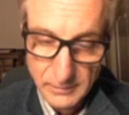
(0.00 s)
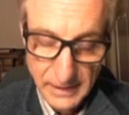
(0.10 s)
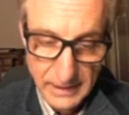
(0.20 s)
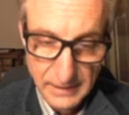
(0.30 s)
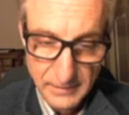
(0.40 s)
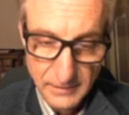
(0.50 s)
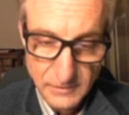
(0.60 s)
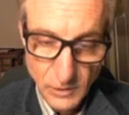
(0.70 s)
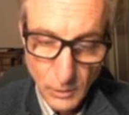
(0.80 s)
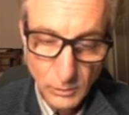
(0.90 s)
and the
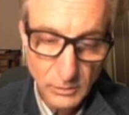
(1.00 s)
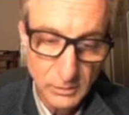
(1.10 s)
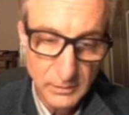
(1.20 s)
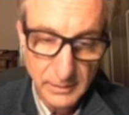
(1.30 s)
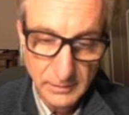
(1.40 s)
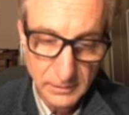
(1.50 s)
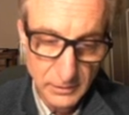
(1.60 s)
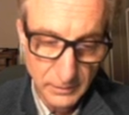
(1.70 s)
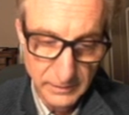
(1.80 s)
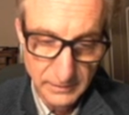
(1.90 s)
total
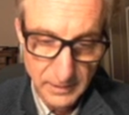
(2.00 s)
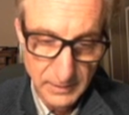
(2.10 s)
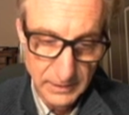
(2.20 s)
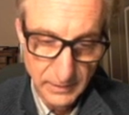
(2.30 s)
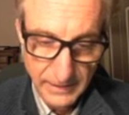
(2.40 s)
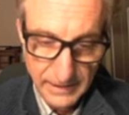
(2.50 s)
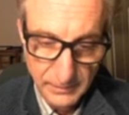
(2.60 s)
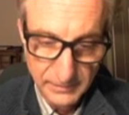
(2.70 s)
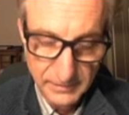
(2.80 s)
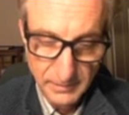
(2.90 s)
current coming into the
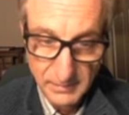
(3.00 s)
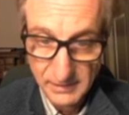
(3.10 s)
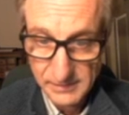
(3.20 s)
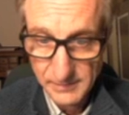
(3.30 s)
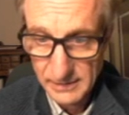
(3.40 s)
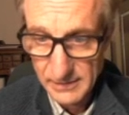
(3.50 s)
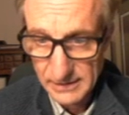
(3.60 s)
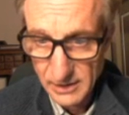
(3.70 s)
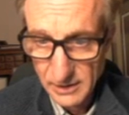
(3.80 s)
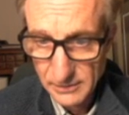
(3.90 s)
house can be something like
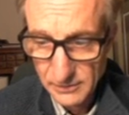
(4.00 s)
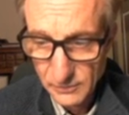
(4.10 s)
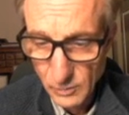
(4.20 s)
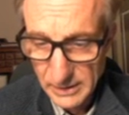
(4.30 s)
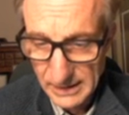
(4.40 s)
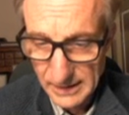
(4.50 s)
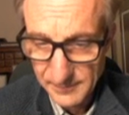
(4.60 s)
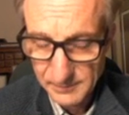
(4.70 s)
120 amps,